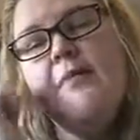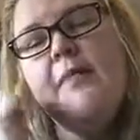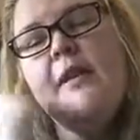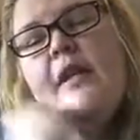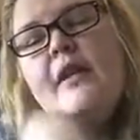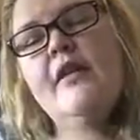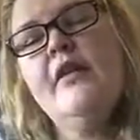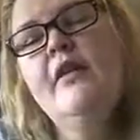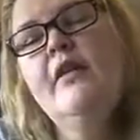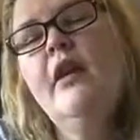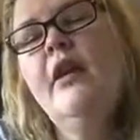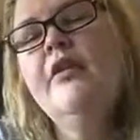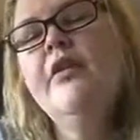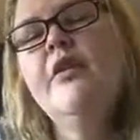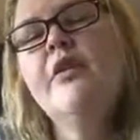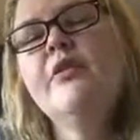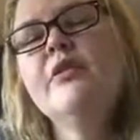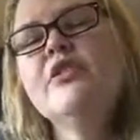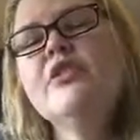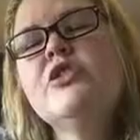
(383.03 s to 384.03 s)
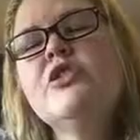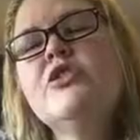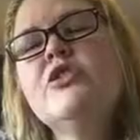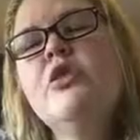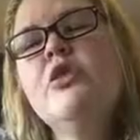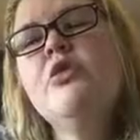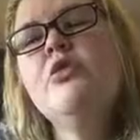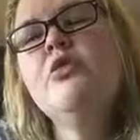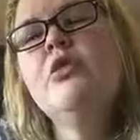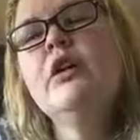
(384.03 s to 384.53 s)
meal, although it's
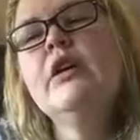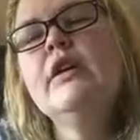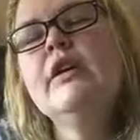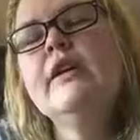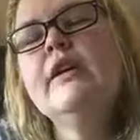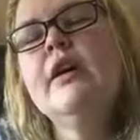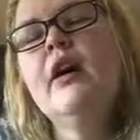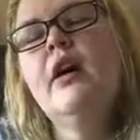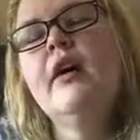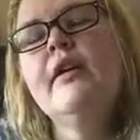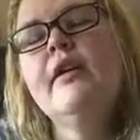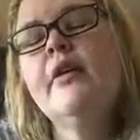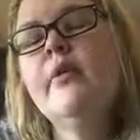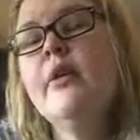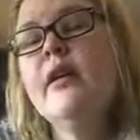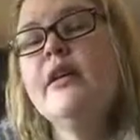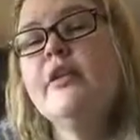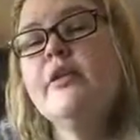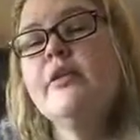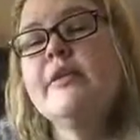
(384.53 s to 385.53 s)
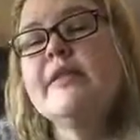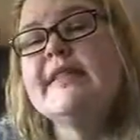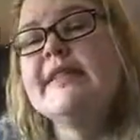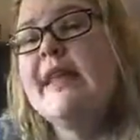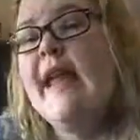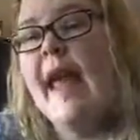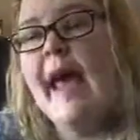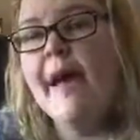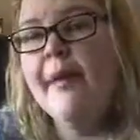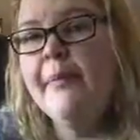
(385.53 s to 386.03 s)
so good, all you want to do is
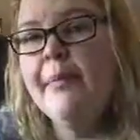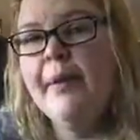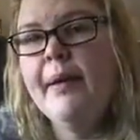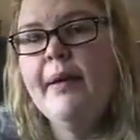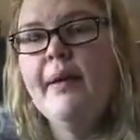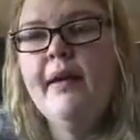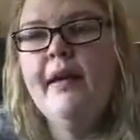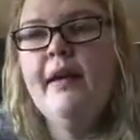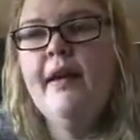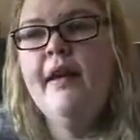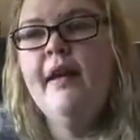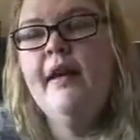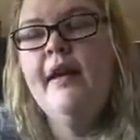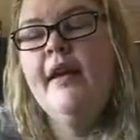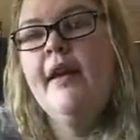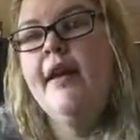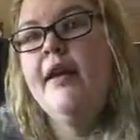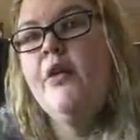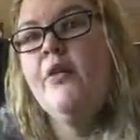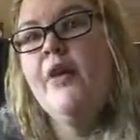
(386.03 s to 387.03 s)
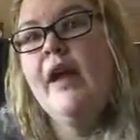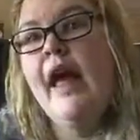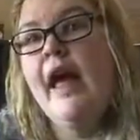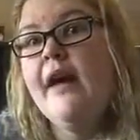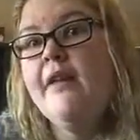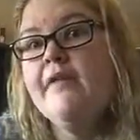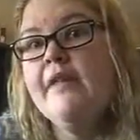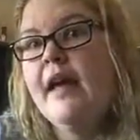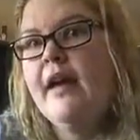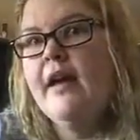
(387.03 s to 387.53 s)
nap? I don't
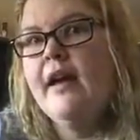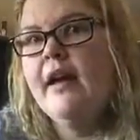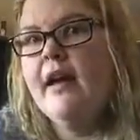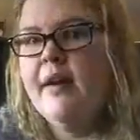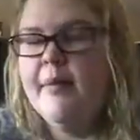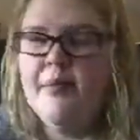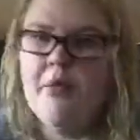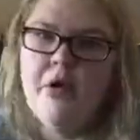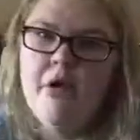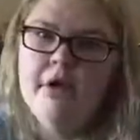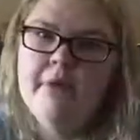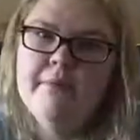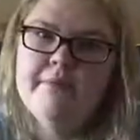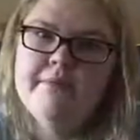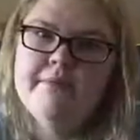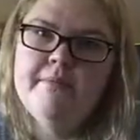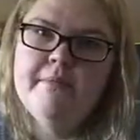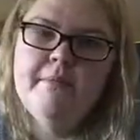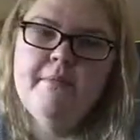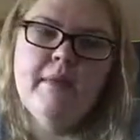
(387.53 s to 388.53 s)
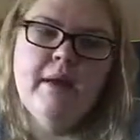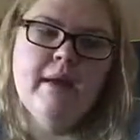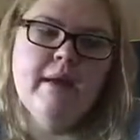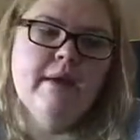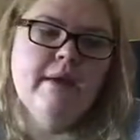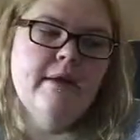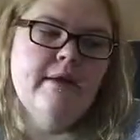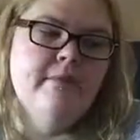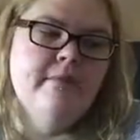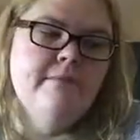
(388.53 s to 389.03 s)
have that anymore.
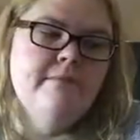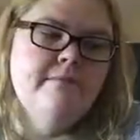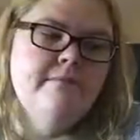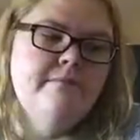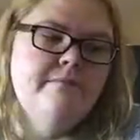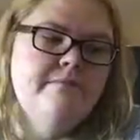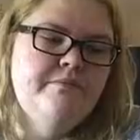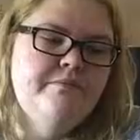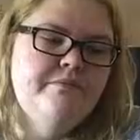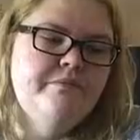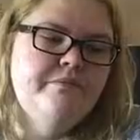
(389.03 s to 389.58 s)
I'm